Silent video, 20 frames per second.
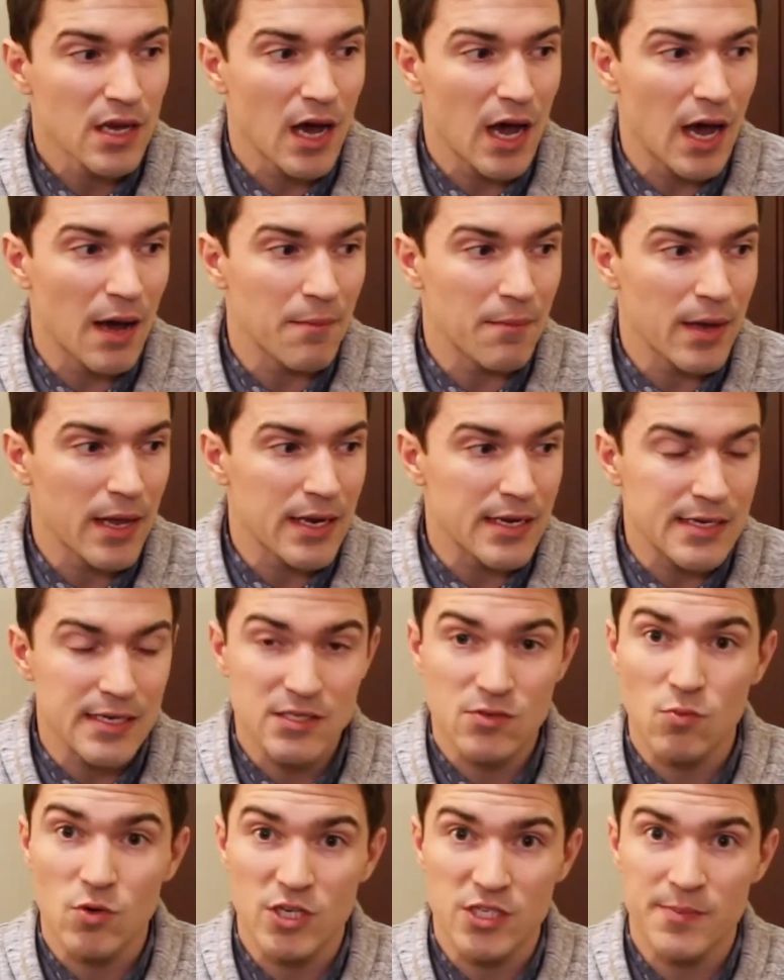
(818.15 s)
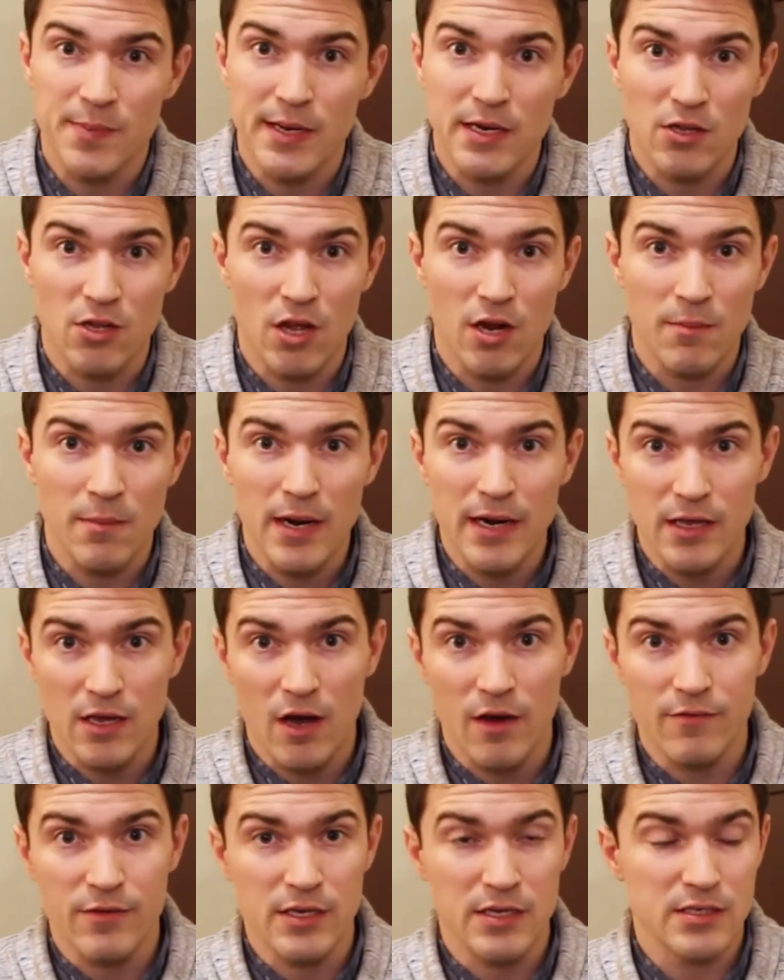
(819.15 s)
um, and he doesn't want to spend a lot of
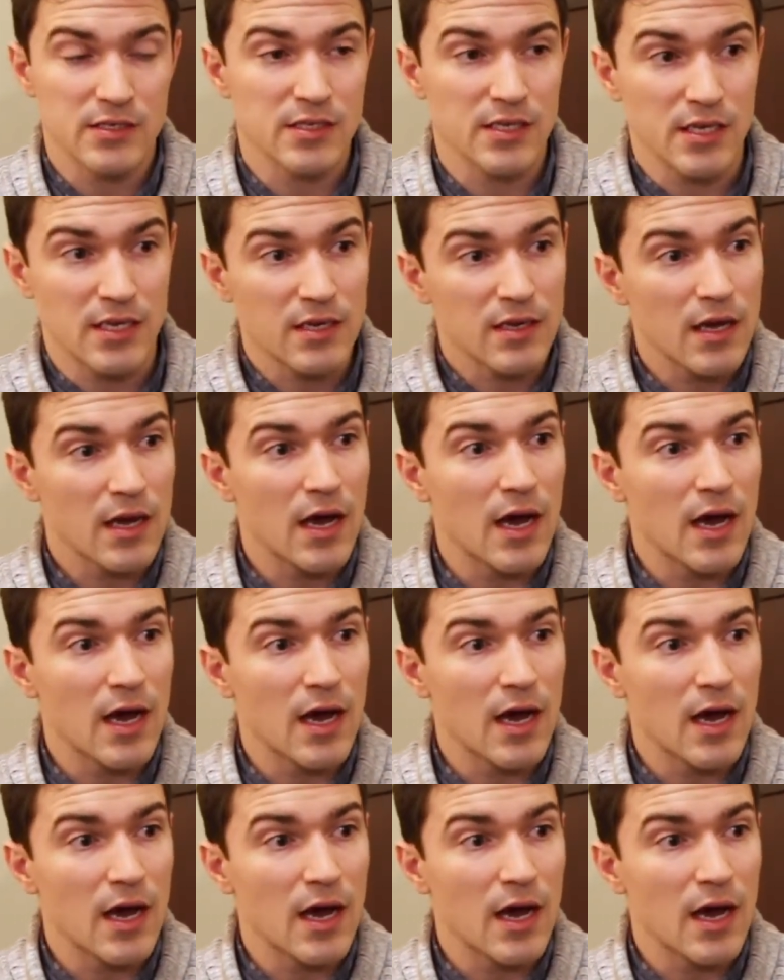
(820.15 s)
money, obviously.